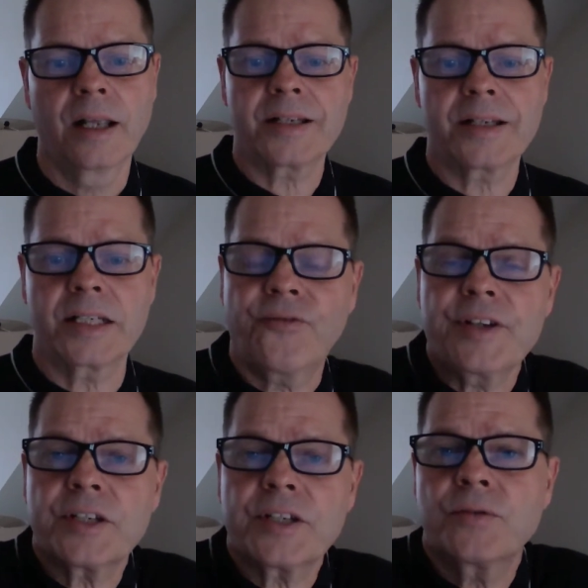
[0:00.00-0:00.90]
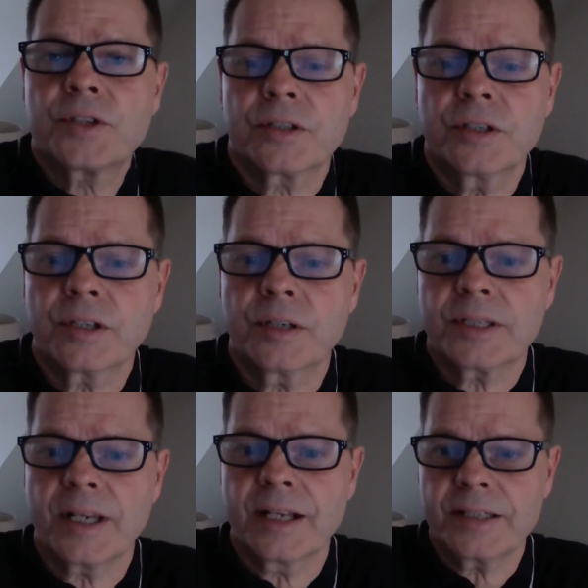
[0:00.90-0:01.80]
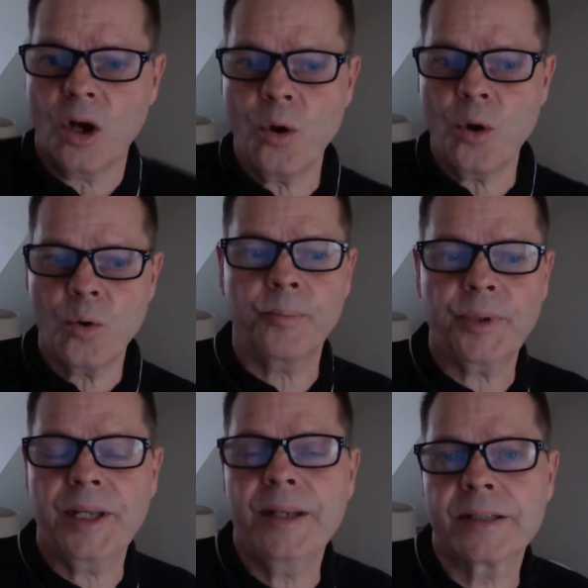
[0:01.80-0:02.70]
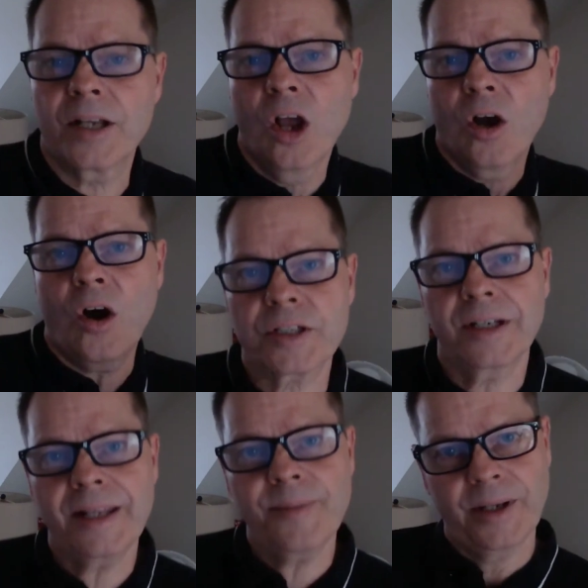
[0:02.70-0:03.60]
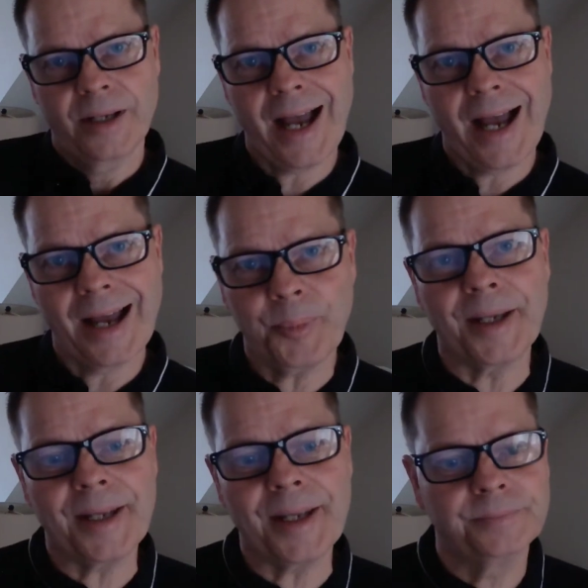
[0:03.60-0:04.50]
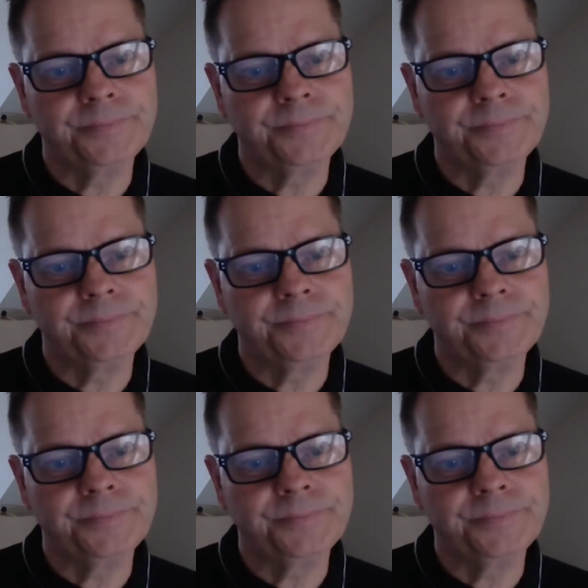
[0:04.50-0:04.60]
as his physical circumstances hold the peace of sleep at bay.